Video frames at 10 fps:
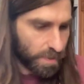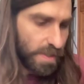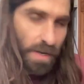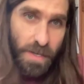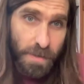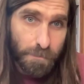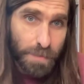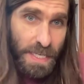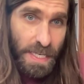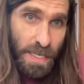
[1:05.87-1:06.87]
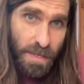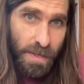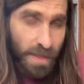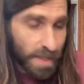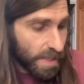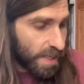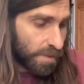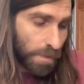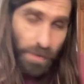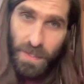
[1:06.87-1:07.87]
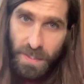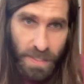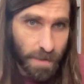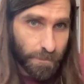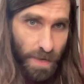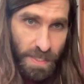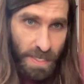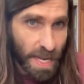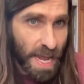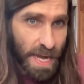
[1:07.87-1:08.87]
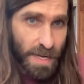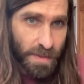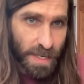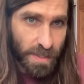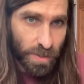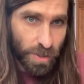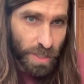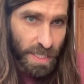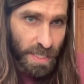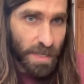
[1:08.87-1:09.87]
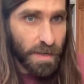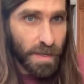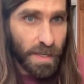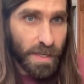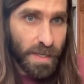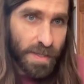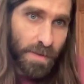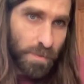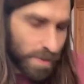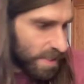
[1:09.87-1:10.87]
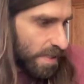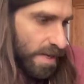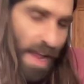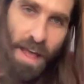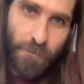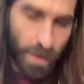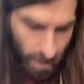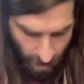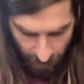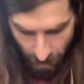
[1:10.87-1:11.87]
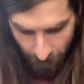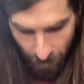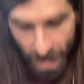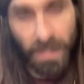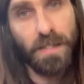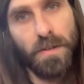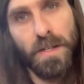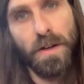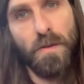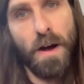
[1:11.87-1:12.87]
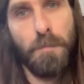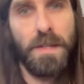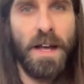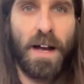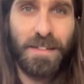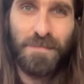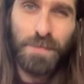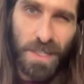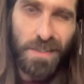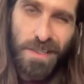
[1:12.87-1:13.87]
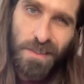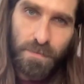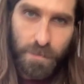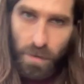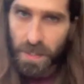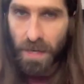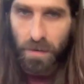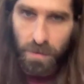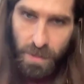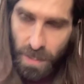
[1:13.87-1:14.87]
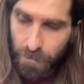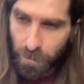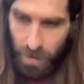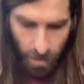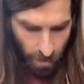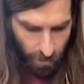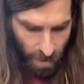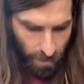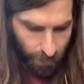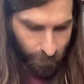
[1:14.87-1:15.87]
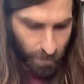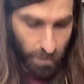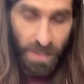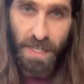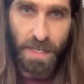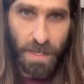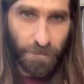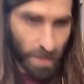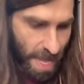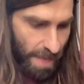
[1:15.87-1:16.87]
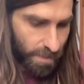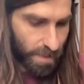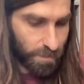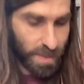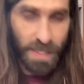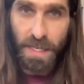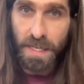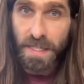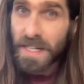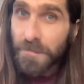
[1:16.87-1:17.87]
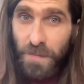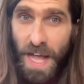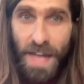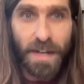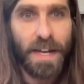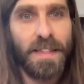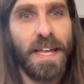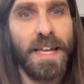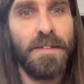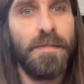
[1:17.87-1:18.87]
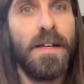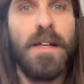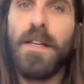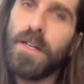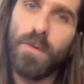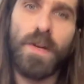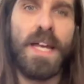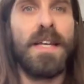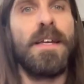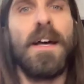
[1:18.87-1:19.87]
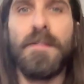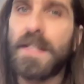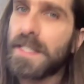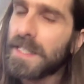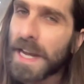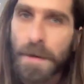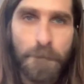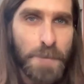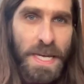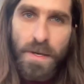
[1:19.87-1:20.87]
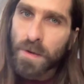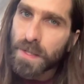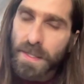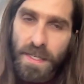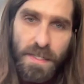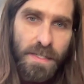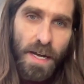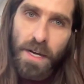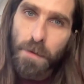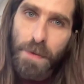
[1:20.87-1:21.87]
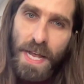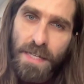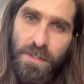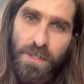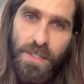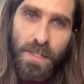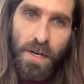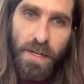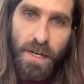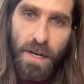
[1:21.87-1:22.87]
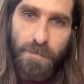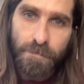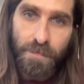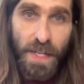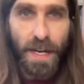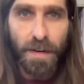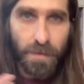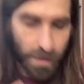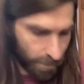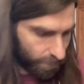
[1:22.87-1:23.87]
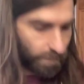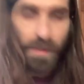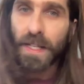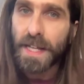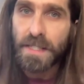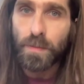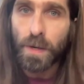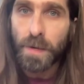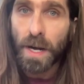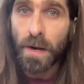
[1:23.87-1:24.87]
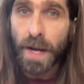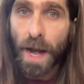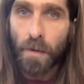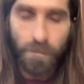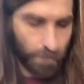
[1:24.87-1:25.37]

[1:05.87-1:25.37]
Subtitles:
We started in B, and then we played the same phrase in A, then in G. Then when we did it in F, we didn't have enough frets, so you go up the octave, but you're still going down a whole step when you think about it. Then we did it in E flat, then we did it in D flat, and then we end on the same B note that the entire passage started on. And that's where we are now.